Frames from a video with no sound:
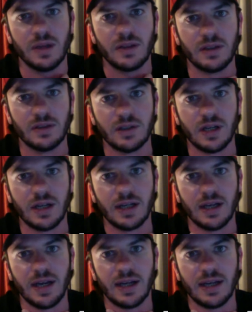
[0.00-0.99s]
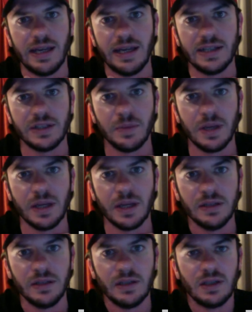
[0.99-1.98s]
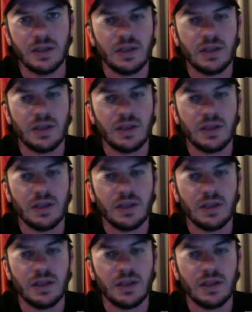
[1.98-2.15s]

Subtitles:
I think they're kind of ease him in.